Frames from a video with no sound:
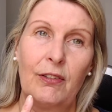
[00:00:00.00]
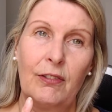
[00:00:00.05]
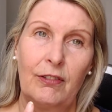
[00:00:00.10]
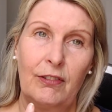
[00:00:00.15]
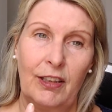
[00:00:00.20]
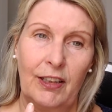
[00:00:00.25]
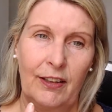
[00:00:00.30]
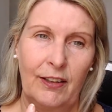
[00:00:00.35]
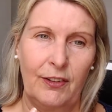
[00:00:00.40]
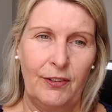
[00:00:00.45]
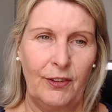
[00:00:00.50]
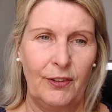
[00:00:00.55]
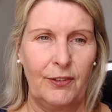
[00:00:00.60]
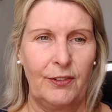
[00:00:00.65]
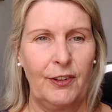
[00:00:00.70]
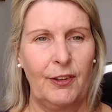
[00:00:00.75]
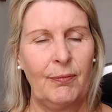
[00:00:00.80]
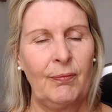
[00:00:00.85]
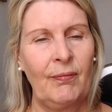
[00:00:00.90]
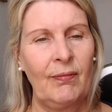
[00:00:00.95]
ring the
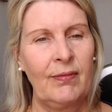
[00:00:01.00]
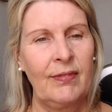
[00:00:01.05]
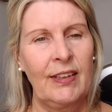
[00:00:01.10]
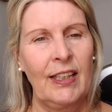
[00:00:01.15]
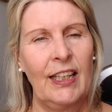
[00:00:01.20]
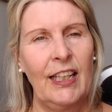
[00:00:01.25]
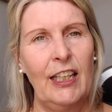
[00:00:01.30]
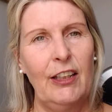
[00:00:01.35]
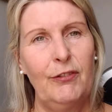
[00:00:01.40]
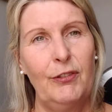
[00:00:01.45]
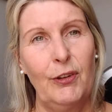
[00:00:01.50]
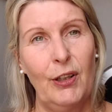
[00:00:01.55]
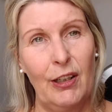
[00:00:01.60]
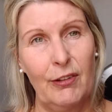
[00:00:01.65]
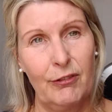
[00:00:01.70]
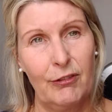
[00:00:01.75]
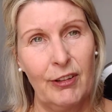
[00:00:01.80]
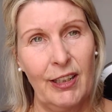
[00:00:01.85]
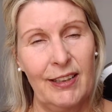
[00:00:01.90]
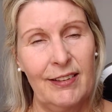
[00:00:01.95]
doctor. If you have
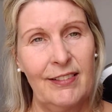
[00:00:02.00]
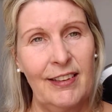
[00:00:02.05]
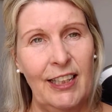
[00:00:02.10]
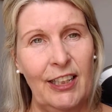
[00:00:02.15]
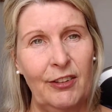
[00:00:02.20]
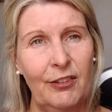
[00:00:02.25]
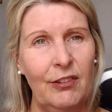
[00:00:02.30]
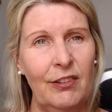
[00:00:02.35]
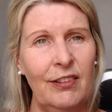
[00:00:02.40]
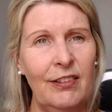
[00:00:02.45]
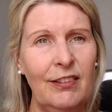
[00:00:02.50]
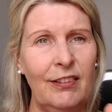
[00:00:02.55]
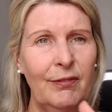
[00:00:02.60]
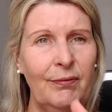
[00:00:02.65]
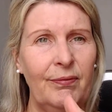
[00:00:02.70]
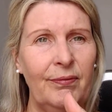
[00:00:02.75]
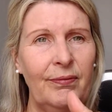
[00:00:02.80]
red tendrils,